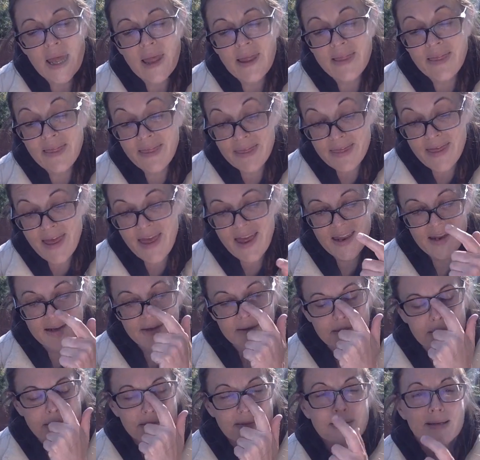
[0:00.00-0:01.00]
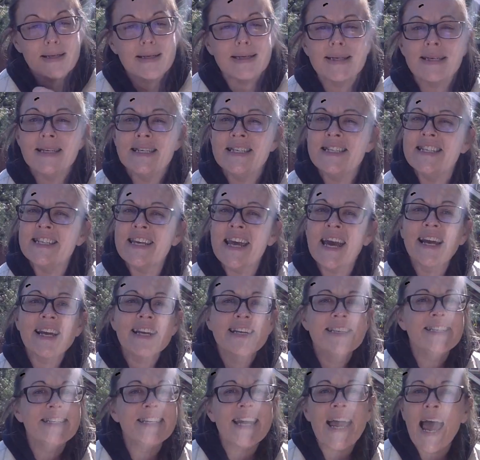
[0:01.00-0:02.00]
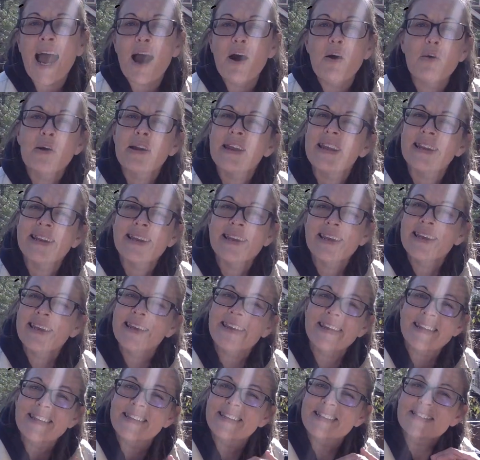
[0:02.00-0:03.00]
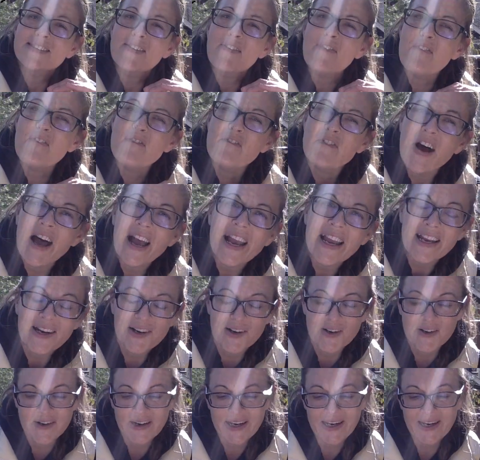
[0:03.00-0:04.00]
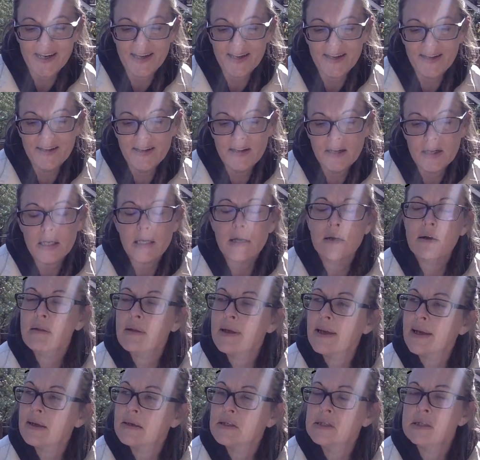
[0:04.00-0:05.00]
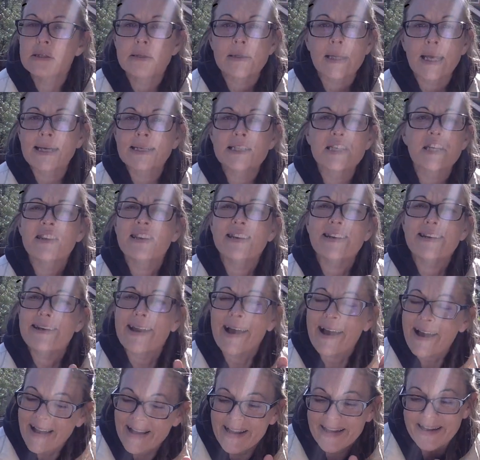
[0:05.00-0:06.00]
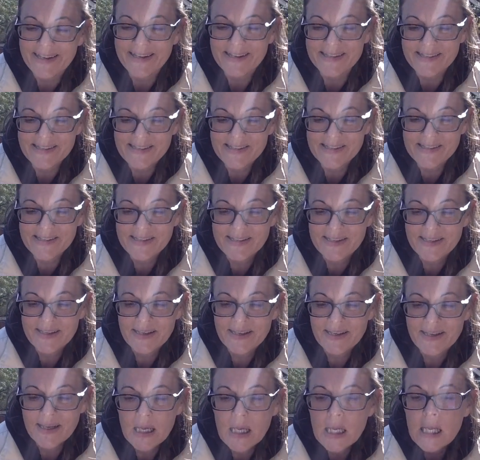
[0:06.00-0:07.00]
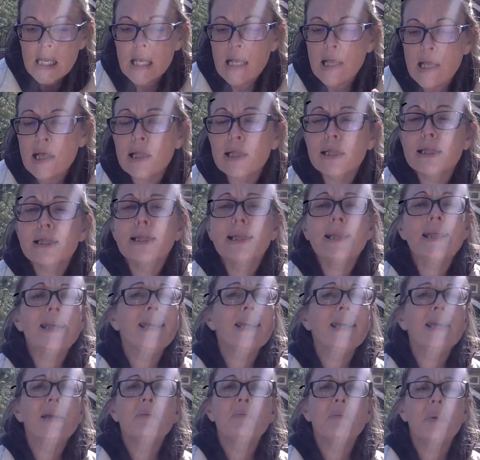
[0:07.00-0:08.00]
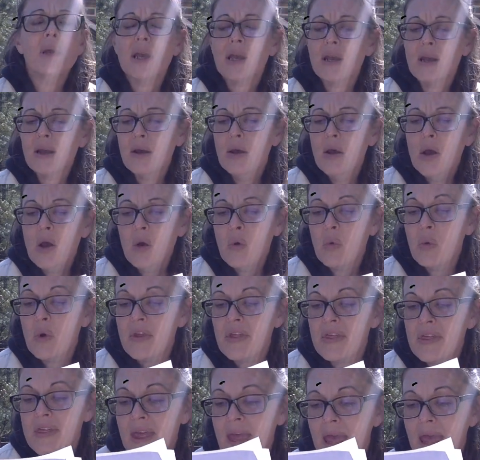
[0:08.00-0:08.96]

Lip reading: And then, decked out in his finery, like to the nines, gleaming with